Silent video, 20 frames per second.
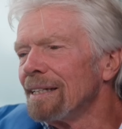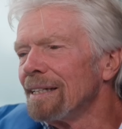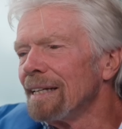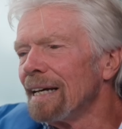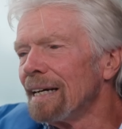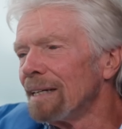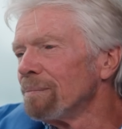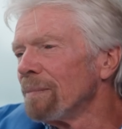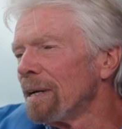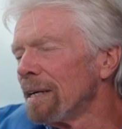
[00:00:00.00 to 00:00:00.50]

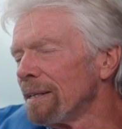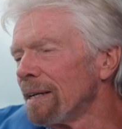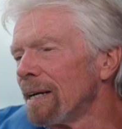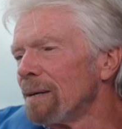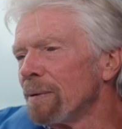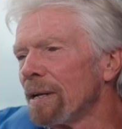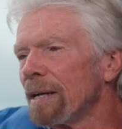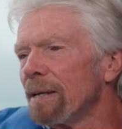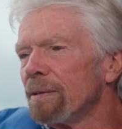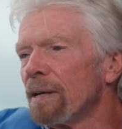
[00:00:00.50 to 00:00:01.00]
yeah, I, I
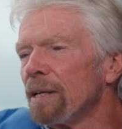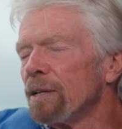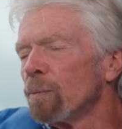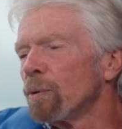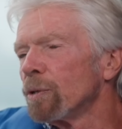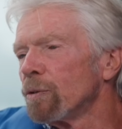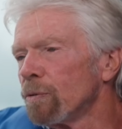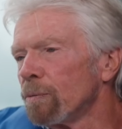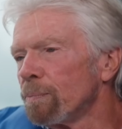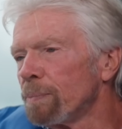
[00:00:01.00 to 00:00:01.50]
mean, I, I, don't
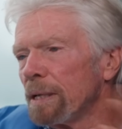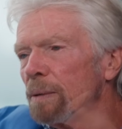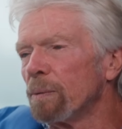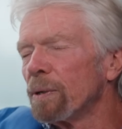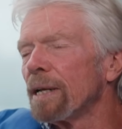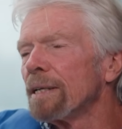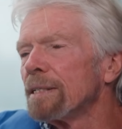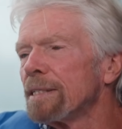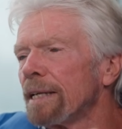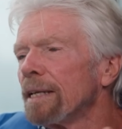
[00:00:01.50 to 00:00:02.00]
want to repeat
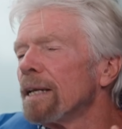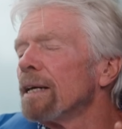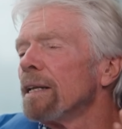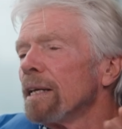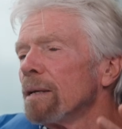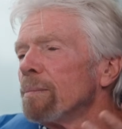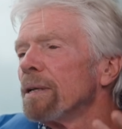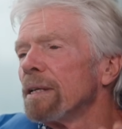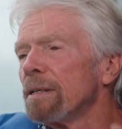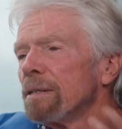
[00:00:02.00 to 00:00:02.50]
what I said
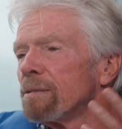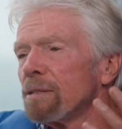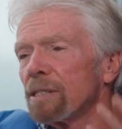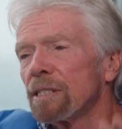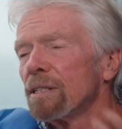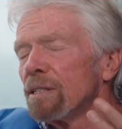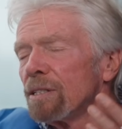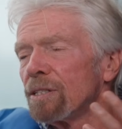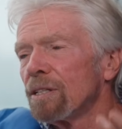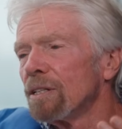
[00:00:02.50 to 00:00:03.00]
earlier, but it
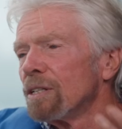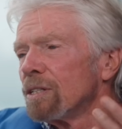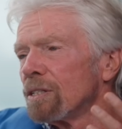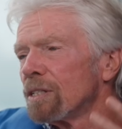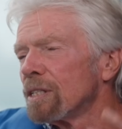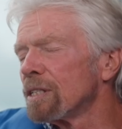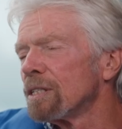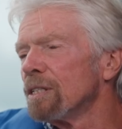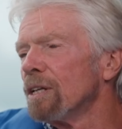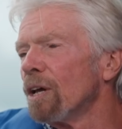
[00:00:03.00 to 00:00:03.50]
just there's, there's mm.
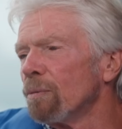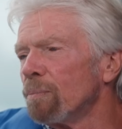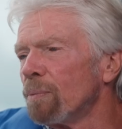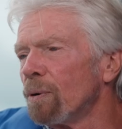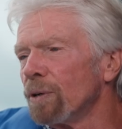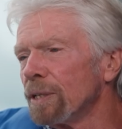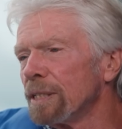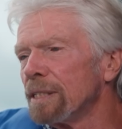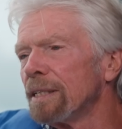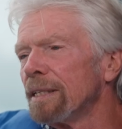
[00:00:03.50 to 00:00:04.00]
just no
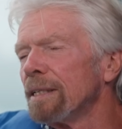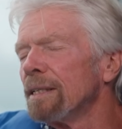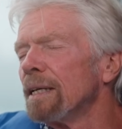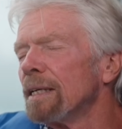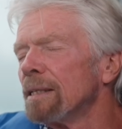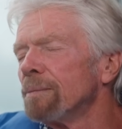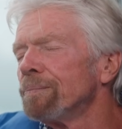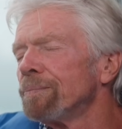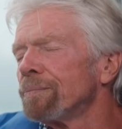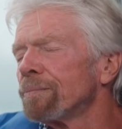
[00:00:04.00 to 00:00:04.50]
point in
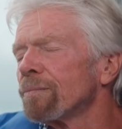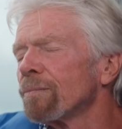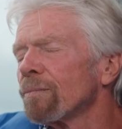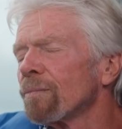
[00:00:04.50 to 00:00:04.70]
um,